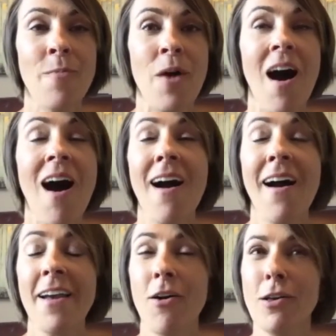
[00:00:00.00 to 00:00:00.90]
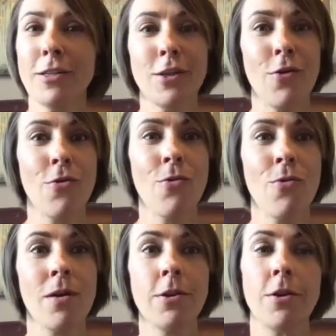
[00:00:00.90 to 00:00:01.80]
I
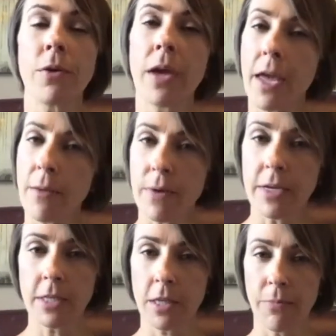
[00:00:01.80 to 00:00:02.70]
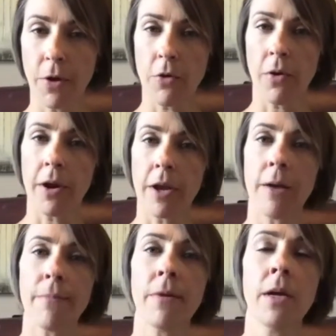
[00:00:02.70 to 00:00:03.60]
also, came into the
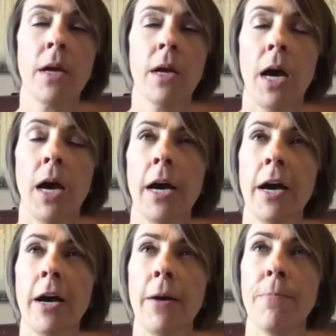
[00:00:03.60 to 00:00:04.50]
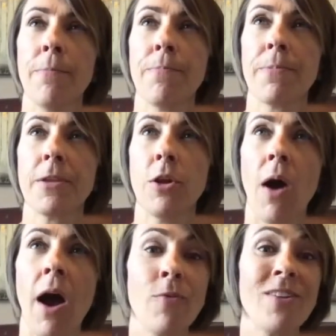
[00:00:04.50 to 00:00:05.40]
program,
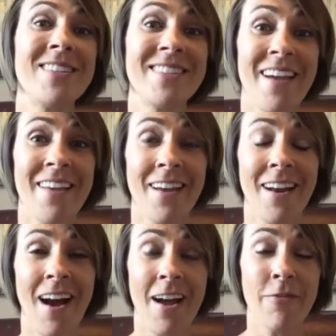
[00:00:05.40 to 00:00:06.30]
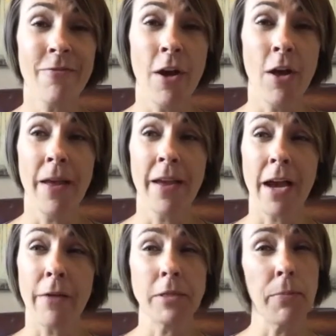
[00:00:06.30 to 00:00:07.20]
I would say that I felt like
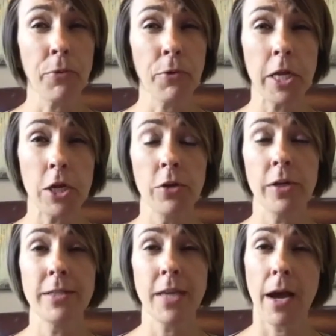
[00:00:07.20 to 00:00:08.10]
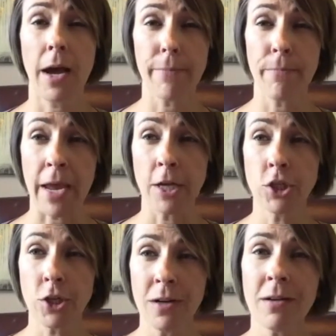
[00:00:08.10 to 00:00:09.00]
I was a pretty good time
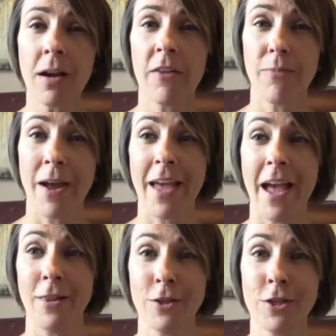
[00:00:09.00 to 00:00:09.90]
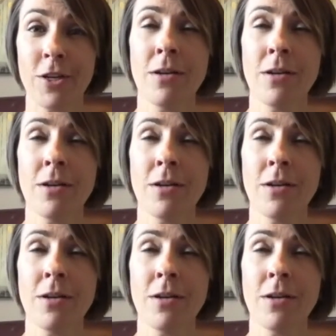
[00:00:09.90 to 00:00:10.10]
manager of my calendar.